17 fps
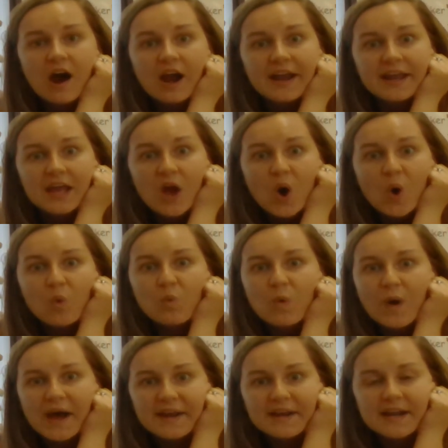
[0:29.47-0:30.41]
All right,
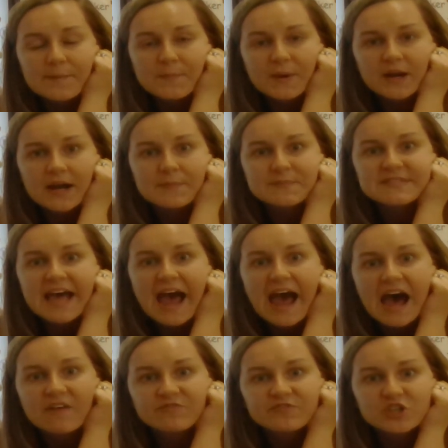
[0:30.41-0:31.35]
what number comes
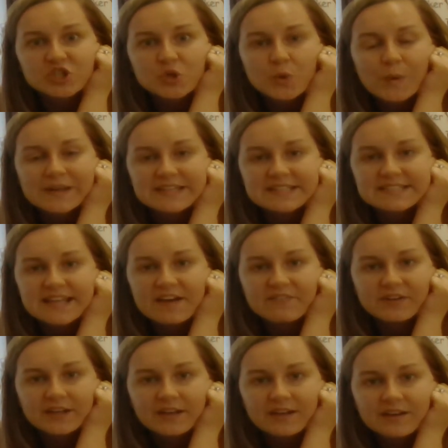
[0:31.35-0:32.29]
after
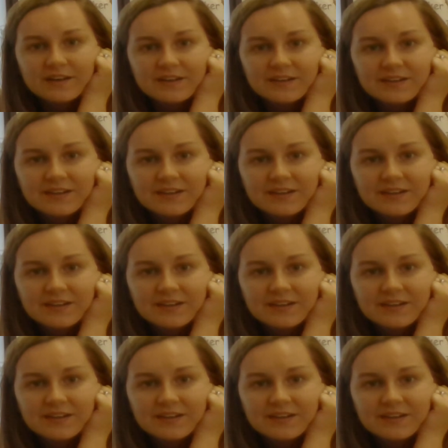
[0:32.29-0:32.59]
27?